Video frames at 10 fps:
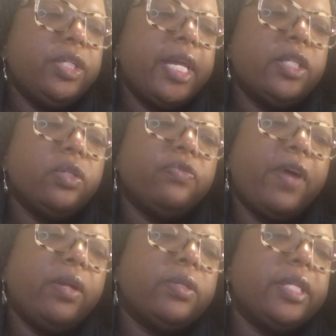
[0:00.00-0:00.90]
takes those
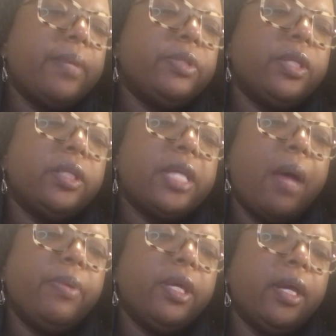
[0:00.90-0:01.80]
final steps to the
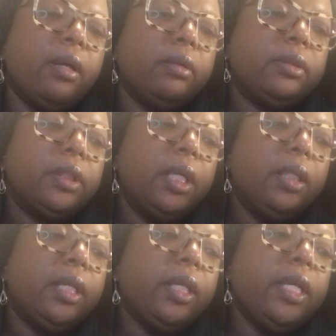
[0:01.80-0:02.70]
top of the hill,
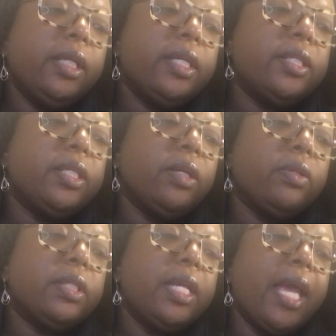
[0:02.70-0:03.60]
Lillian can still
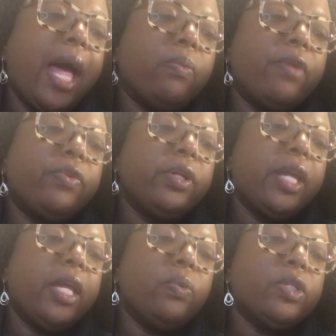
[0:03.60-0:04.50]
see how Reverend
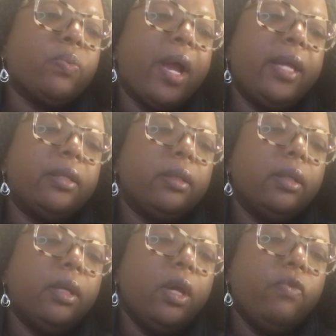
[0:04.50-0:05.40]
King was right,
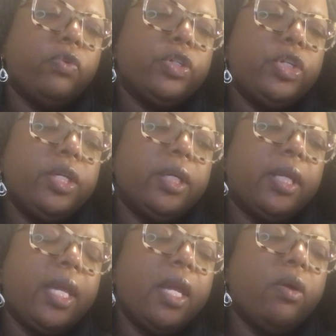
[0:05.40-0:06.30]
for she could
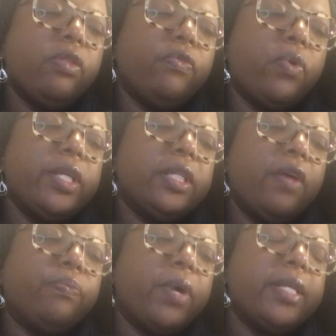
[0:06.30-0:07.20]
hear the voice
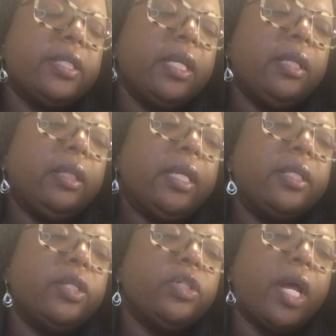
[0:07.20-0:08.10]
of President
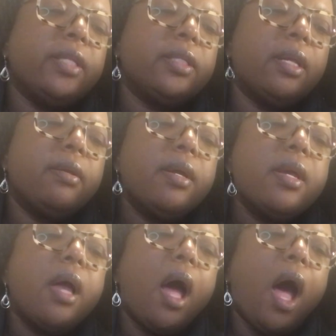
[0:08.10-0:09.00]
Lyndon Johnson
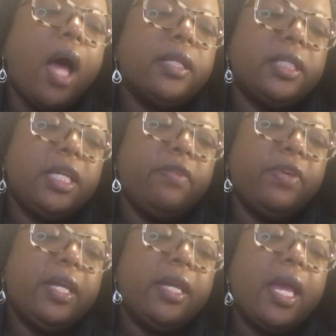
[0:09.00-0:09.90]
on
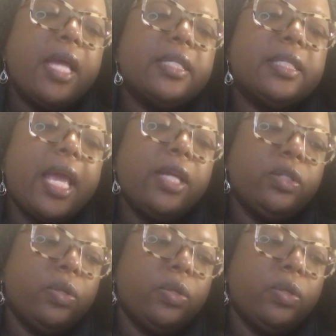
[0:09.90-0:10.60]
TV saying